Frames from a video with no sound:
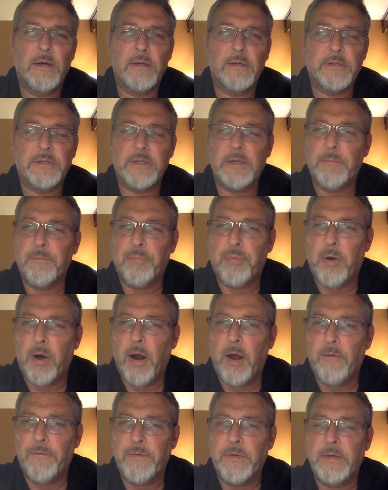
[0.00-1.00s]
some
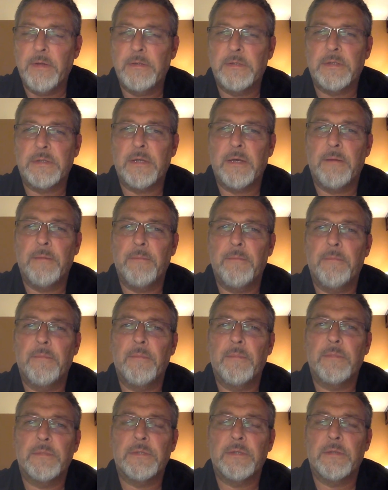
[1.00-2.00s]
prophet,
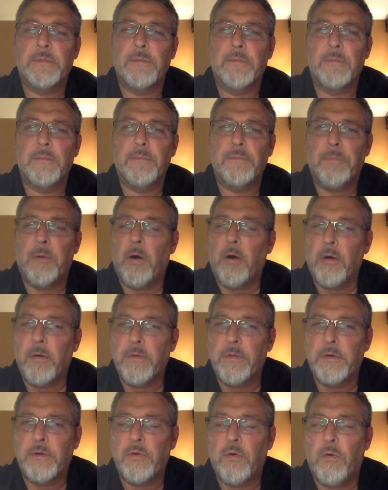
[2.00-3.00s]
some part of
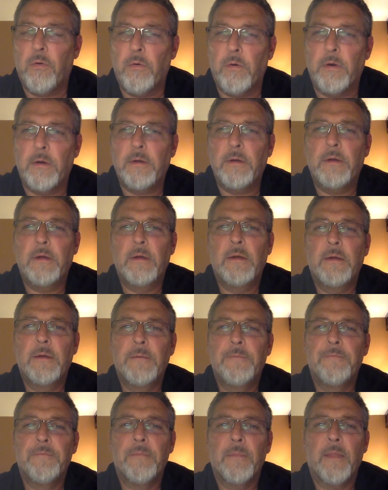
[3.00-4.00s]
the Torah.
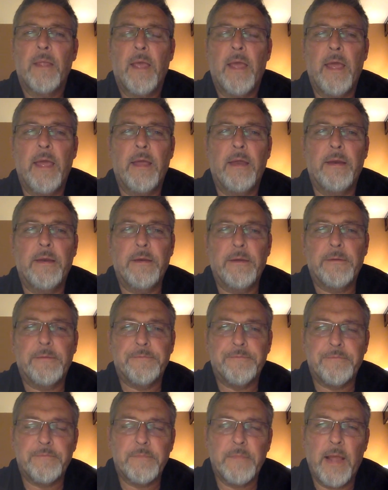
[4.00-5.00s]
And
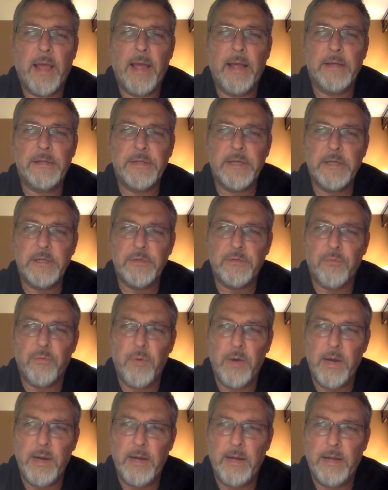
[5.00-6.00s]
as he's
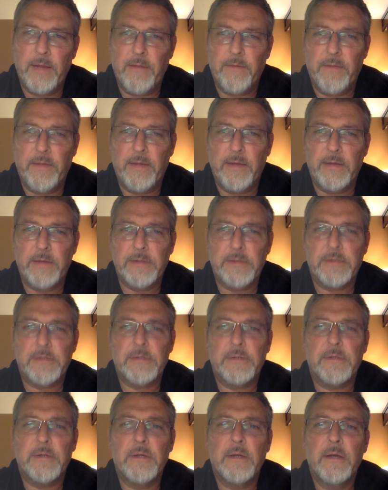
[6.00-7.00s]
reading this,
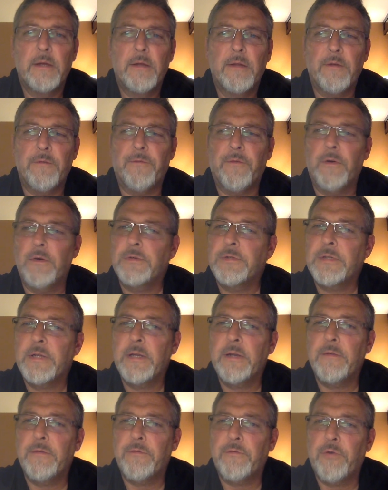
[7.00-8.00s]
the first
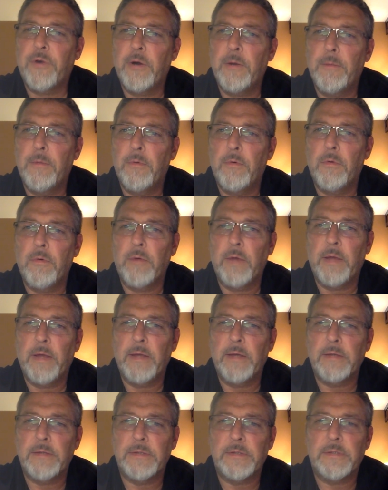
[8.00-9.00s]
hint of trouble
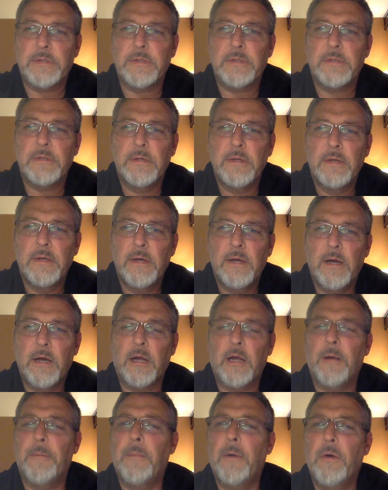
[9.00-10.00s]
is a
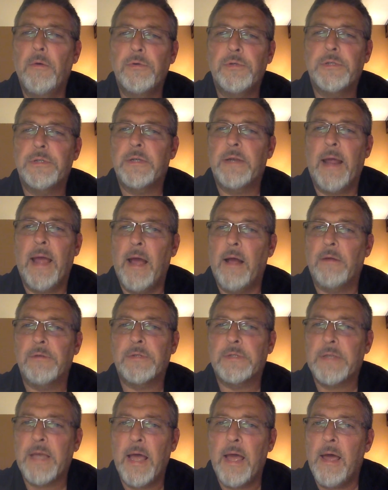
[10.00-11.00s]
commotion
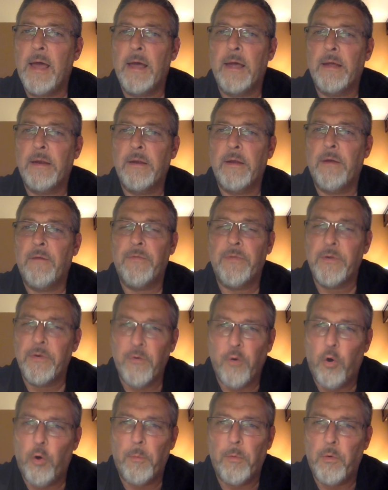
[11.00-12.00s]
outside of the
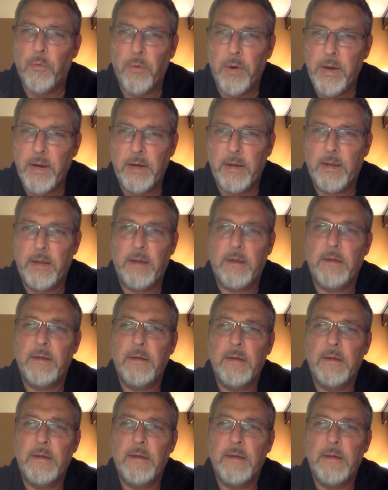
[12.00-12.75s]
normal reading.